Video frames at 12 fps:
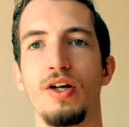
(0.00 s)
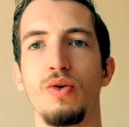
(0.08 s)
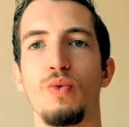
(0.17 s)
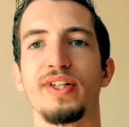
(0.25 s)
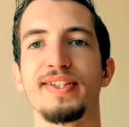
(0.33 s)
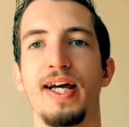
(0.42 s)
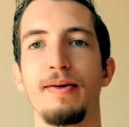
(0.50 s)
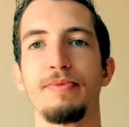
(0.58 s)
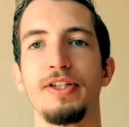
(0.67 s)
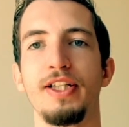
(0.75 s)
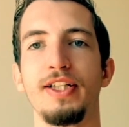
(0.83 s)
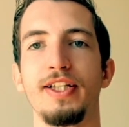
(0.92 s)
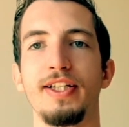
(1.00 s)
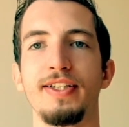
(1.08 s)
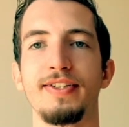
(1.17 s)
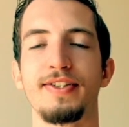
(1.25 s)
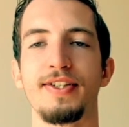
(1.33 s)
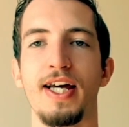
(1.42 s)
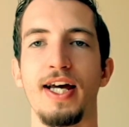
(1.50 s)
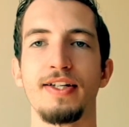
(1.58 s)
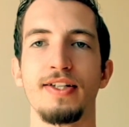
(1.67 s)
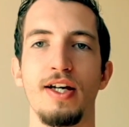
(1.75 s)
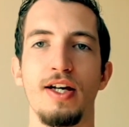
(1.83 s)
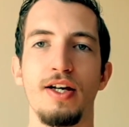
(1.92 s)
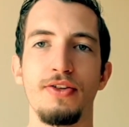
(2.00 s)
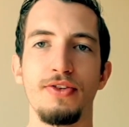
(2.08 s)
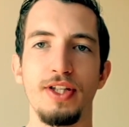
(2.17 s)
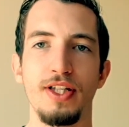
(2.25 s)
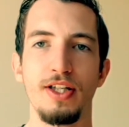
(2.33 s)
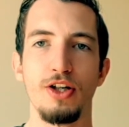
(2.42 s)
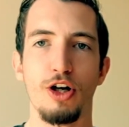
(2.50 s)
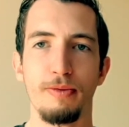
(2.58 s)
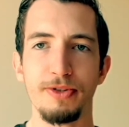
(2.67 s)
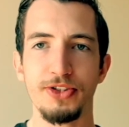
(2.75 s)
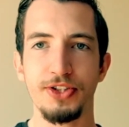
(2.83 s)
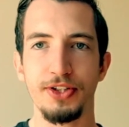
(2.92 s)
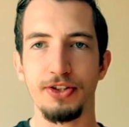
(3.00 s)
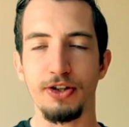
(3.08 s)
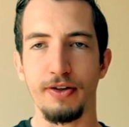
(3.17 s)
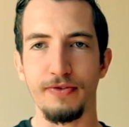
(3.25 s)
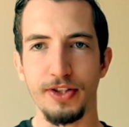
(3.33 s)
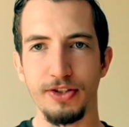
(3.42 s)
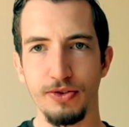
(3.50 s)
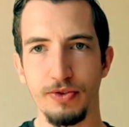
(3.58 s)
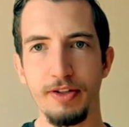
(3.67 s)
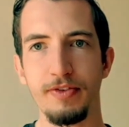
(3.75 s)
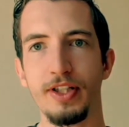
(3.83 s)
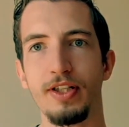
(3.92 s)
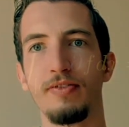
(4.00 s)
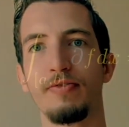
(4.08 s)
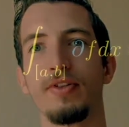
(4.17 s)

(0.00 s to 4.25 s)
What's happening is that the opposite of the derivative